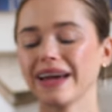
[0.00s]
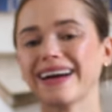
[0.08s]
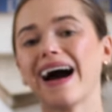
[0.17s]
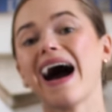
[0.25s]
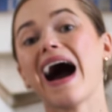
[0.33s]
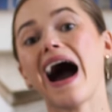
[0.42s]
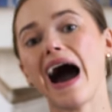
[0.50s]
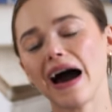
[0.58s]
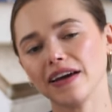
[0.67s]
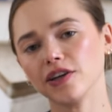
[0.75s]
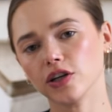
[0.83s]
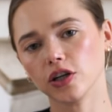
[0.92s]
like
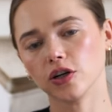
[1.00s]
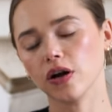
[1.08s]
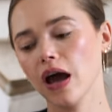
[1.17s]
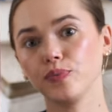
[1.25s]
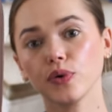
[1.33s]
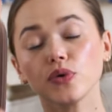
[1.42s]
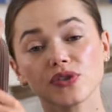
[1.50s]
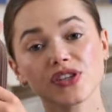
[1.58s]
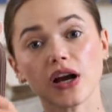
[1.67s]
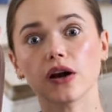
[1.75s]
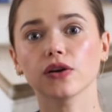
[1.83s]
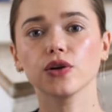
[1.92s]
higher
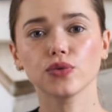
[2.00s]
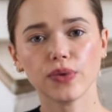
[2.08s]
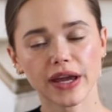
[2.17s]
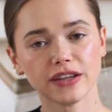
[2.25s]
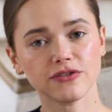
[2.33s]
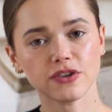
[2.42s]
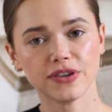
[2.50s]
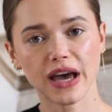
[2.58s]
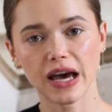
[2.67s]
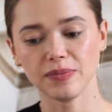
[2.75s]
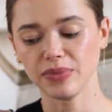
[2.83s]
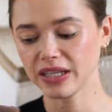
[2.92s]
boots are great for
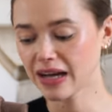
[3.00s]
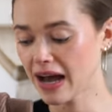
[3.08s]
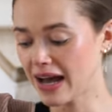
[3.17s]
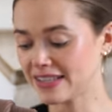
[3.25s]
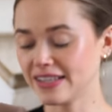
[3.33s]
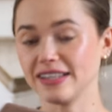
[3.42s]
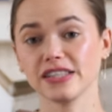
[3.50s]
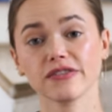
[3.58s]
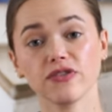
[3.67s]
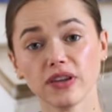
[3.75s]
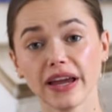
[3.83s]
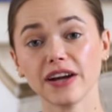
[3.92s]
that because it's
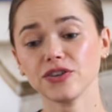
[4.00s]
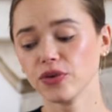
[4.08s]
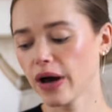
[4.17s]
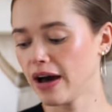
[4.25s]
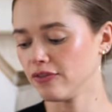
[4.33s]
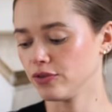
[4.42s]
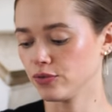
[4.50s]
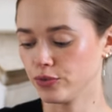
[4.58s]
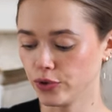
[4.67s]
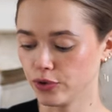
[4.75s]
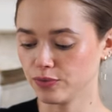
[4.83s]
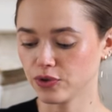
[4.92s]
flared, you have
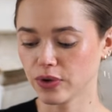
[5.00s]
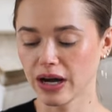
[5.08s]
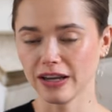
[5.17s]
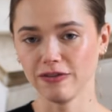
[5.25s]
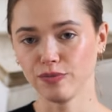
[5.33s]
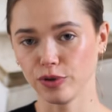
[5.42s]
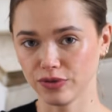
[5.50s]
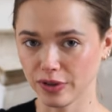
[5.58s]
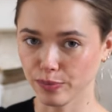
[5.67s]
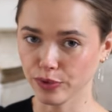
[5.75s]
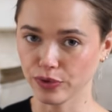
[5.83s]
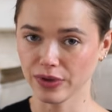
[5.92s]
room to kind of put
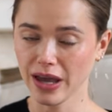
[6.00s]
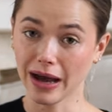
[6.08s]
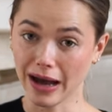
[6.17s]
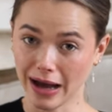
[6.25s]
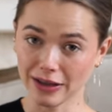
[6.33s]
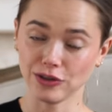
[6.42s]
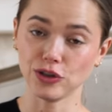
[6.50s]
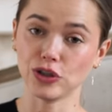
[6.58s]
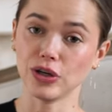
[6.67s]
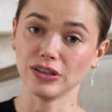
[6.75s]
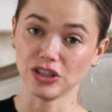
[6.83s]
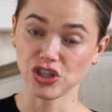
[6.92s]
the boot
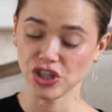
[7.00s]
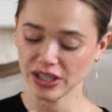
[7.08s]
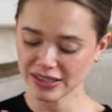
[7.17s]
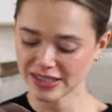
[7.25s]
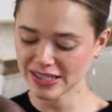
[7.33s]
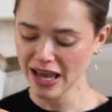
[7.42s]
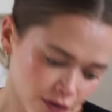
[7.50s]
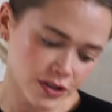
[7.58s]
under the jeans.